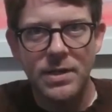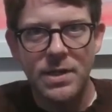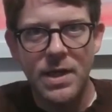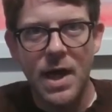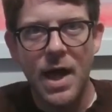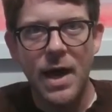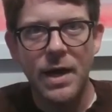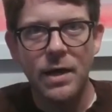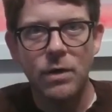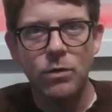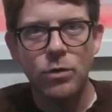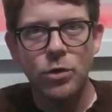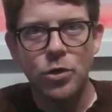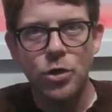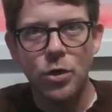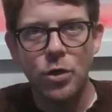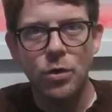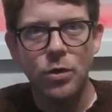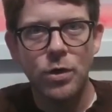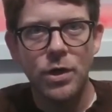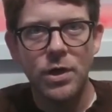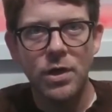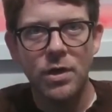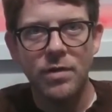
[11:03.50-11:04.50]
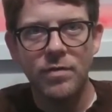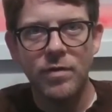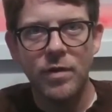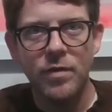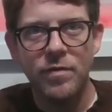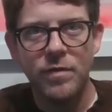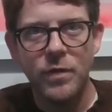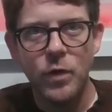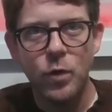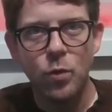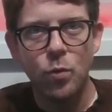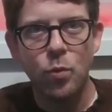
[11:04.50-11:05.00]
the entire journey of a
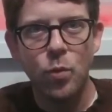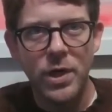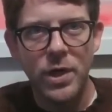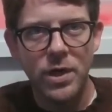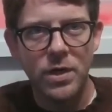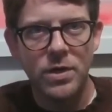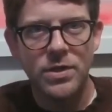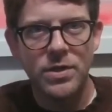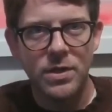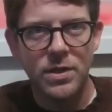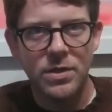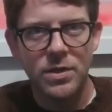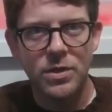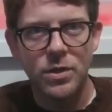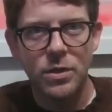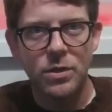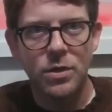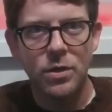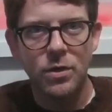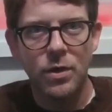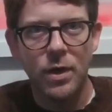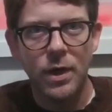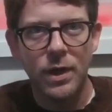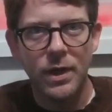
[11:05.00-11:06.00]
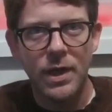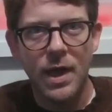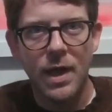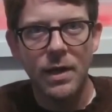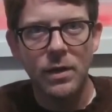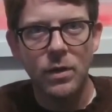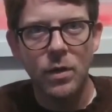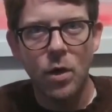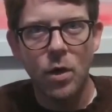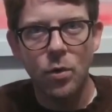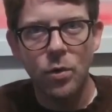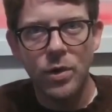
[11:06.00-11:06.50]
few weeks and securing
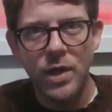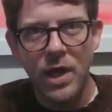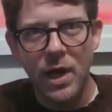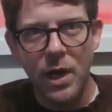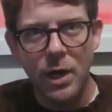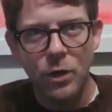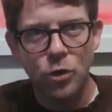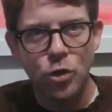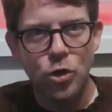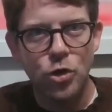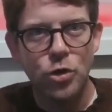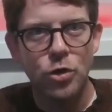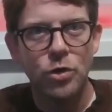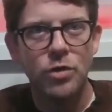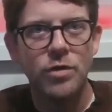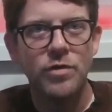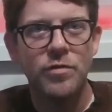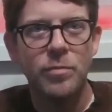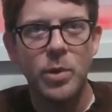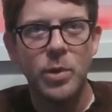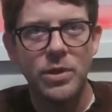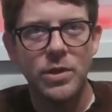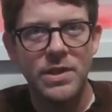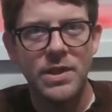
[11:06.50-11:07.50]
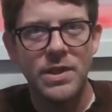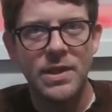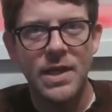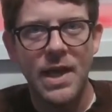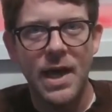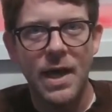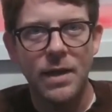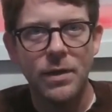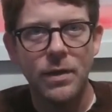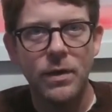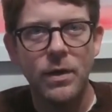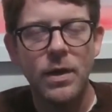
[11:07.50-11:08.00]
that I should have put
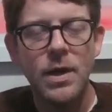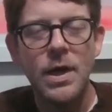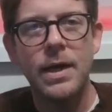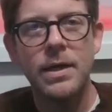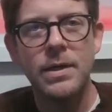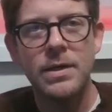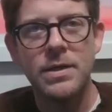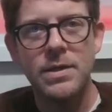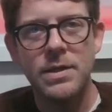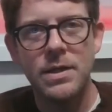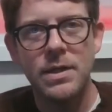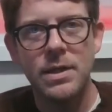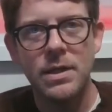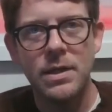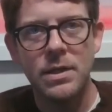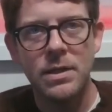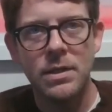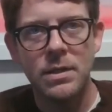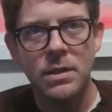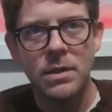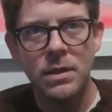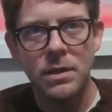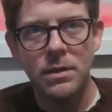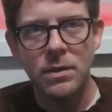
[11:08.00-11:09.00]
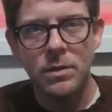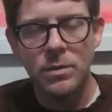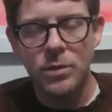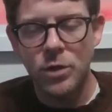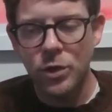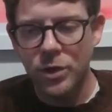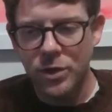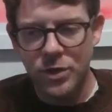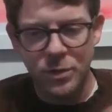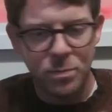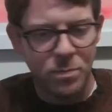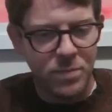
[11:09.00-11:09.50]
together. And in
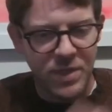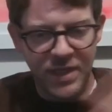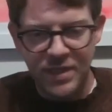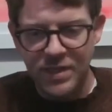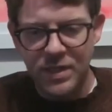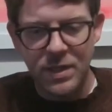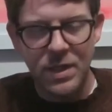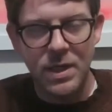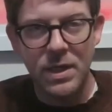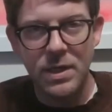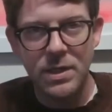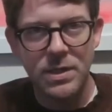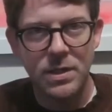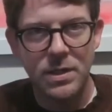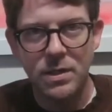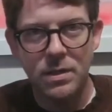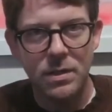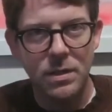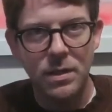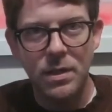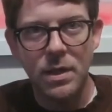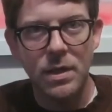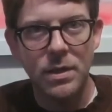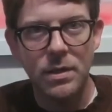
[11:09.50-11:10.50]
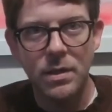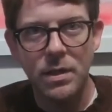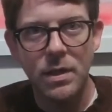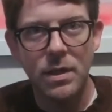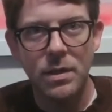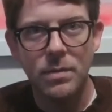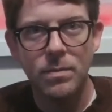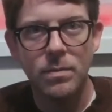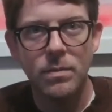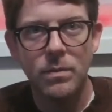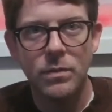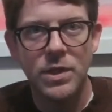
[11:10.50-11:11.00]
just busyness and
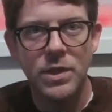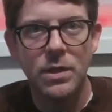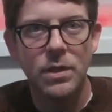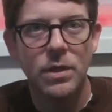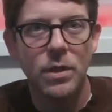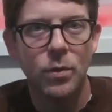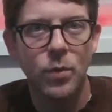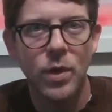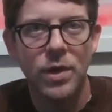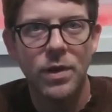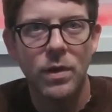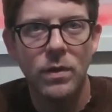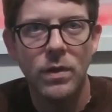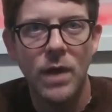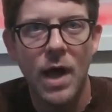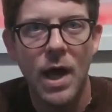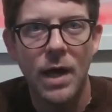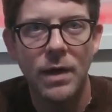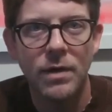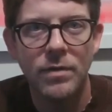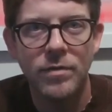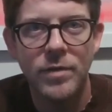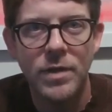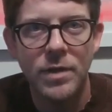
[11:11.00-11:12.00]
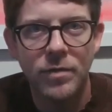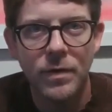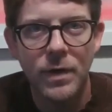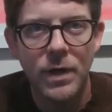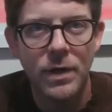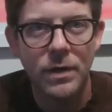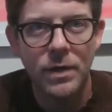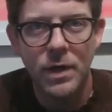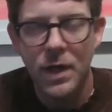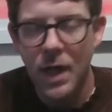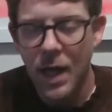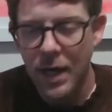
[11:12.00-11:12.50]
dealing with a lot of
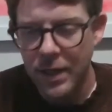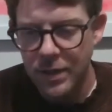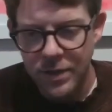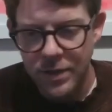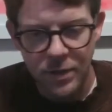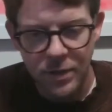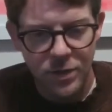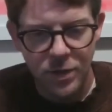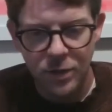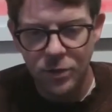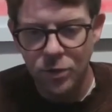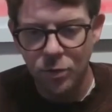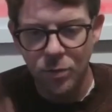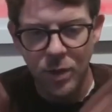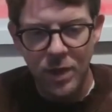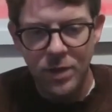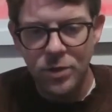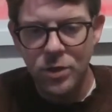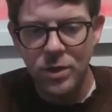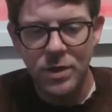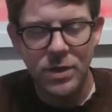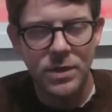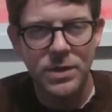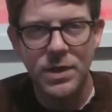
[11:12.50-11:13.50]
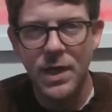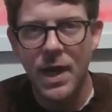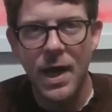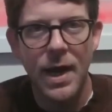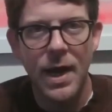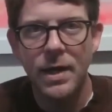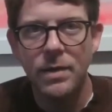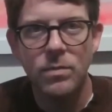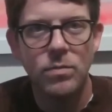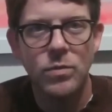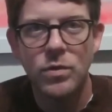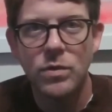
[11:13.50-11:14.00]
different clients and situations,
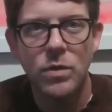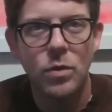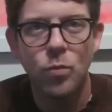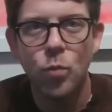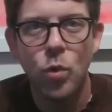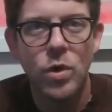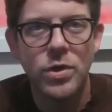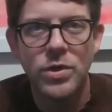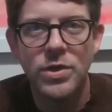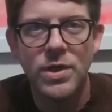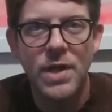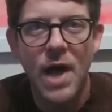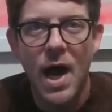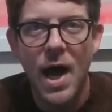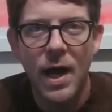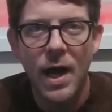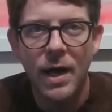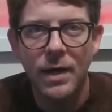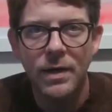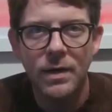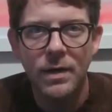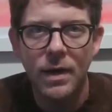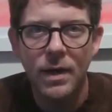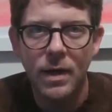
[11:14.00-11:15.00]
I was not